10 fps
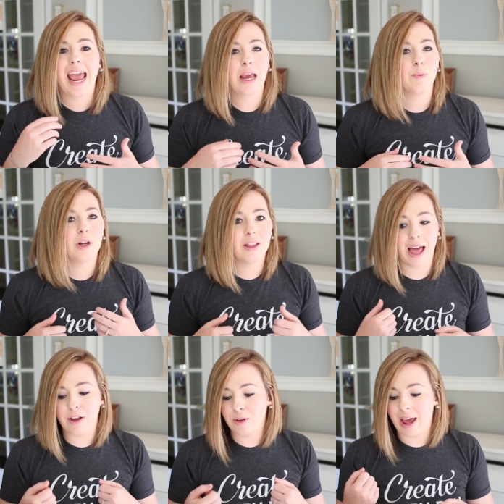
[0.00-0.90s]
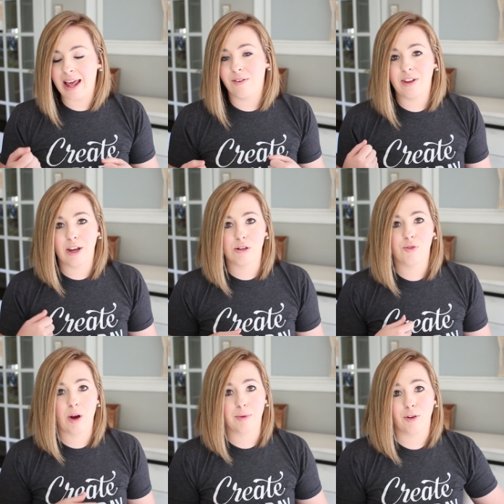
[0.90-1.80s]
and will allow you to edit videos
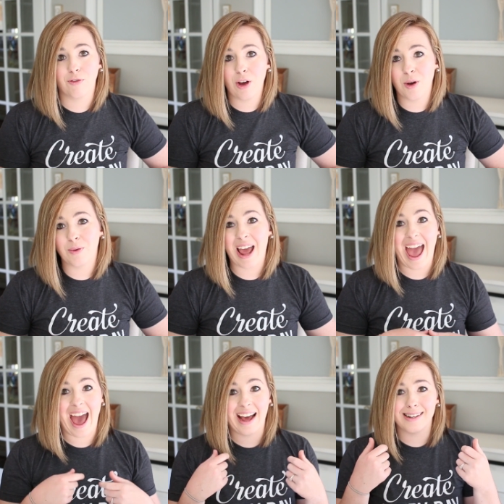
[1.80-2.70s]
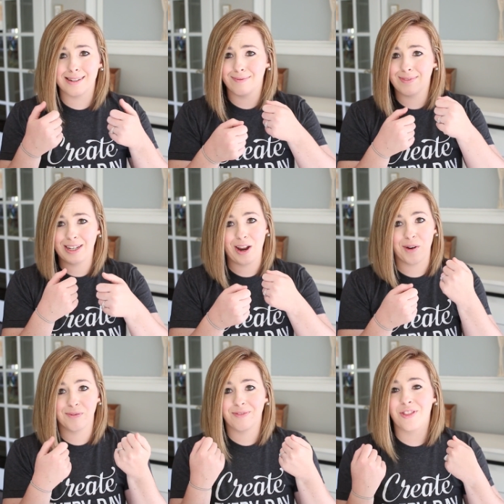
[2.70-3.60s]
from your phone at, you know,